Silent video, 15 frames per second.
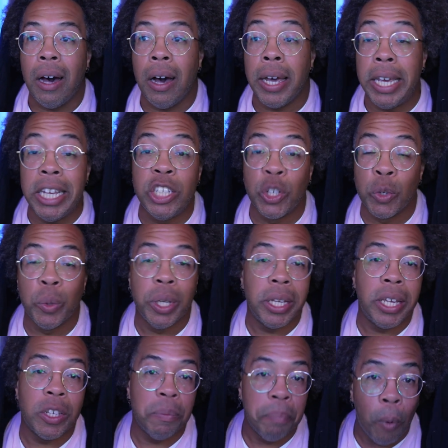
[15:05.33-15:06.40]
He generally
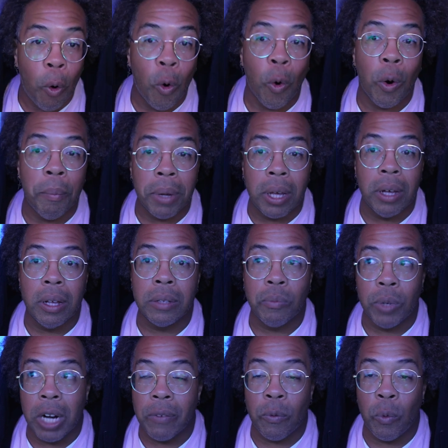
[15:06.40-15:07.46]
gets more, because
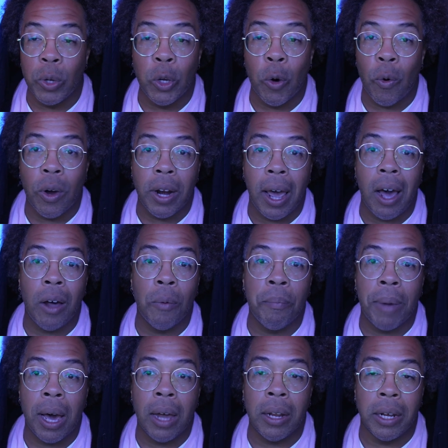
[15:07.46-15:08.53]
whenever we're going out and
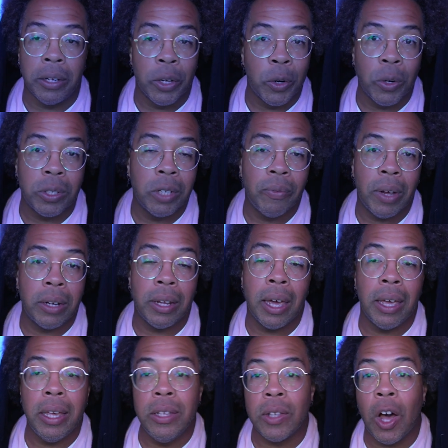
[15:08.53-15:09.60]
buying like dinner and stuff like that,
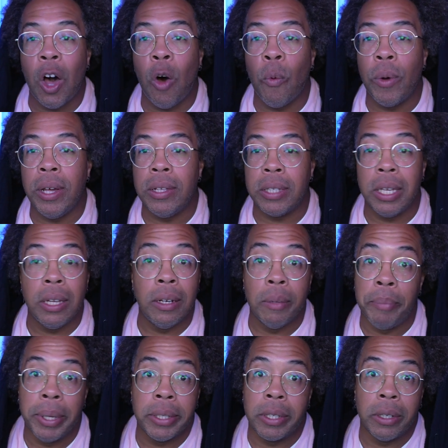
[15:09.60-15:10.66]
he's always eating the
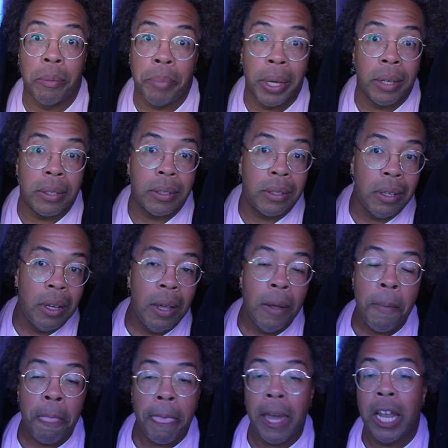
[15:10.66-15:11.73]
best of the best.
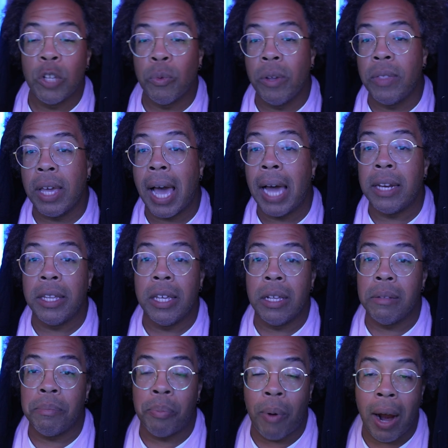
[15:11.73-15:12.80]
And that's one thing I
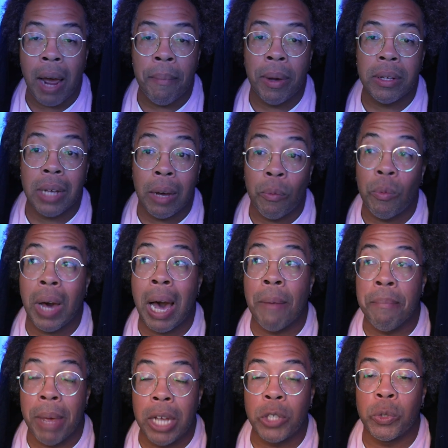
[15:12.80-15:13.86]
did pride my, I
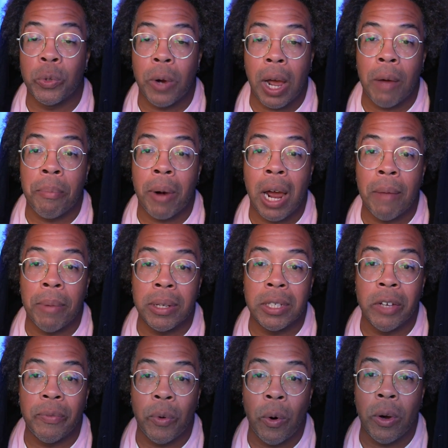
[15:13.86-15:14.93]
made sure I pride
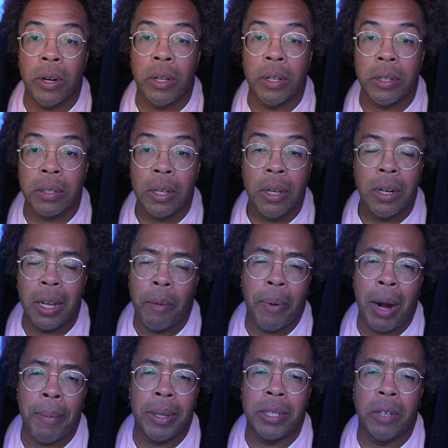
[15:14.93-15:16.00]
myself on is, I didn't
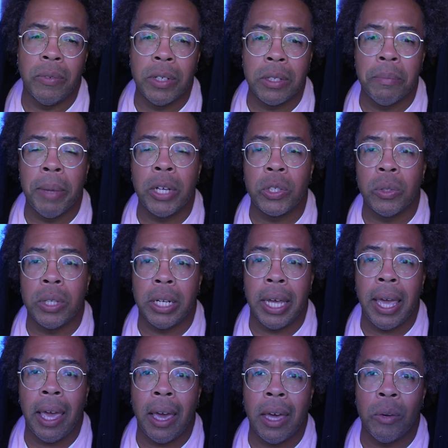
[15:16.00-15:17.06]
pride myself, just make sure that they
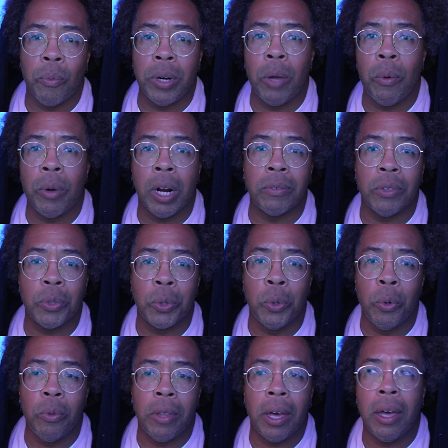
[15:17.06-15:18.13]
had, when they went off to
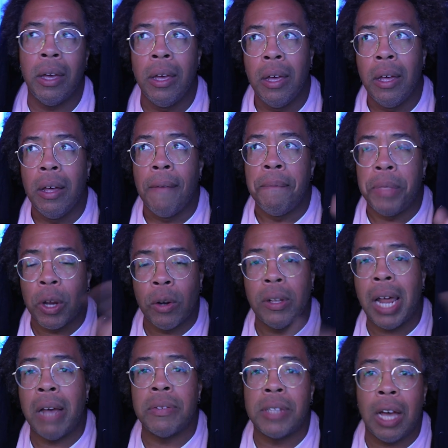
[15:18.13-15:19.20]
school, that their
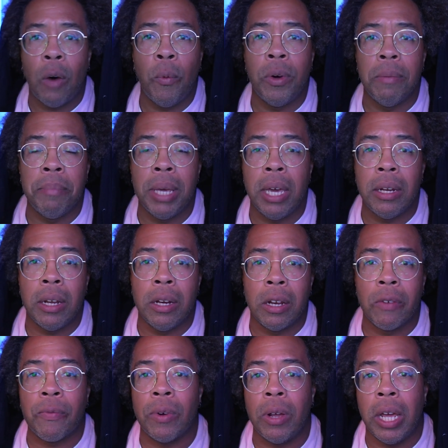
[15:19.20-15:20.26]
lifestyle wouldn't be any
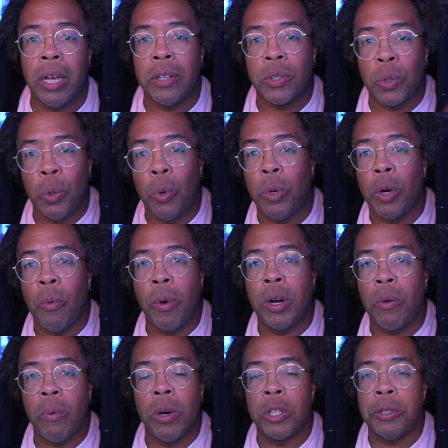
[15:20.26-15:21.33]
different in school than what it
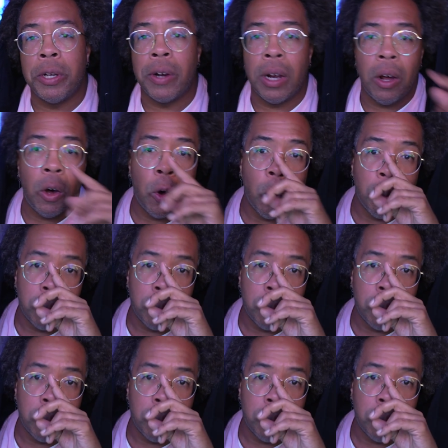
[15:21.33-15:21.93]
was when they're at home.